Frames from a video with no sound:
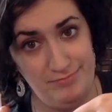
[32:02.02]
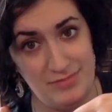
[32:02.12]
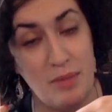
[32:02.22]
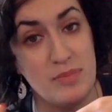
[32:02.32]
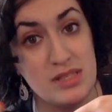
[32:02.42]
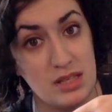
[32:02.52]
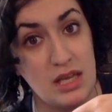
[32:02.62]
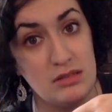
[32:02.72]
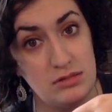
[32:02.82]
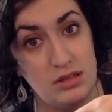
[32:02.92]
I'm missing
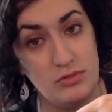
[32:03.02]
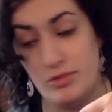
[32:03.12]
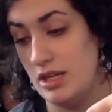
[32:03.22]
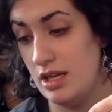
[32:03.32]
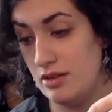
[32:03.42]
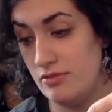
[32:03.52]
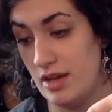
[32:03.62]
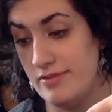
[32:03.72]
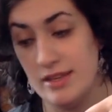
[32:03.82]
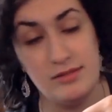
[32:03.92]
out on winning
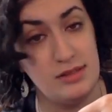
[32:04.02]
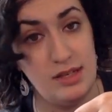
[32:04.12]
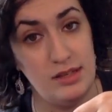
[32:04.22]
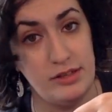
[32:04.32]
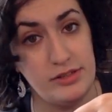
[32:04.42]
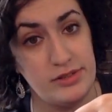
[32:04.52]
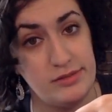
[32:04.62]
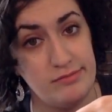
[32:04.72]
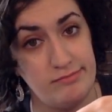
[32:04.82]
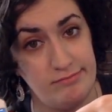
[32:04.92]
five thousand dollars
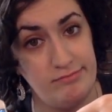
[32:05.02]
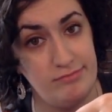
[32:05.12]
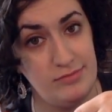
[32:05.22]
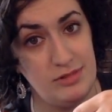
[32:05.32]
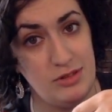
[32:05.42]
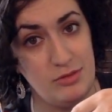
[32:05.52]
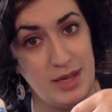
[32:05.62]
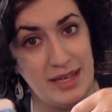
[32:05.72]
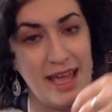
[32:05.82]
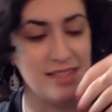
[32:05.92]
to do a
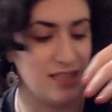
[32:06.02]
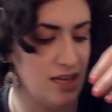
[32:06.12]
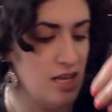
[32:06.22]
podcast.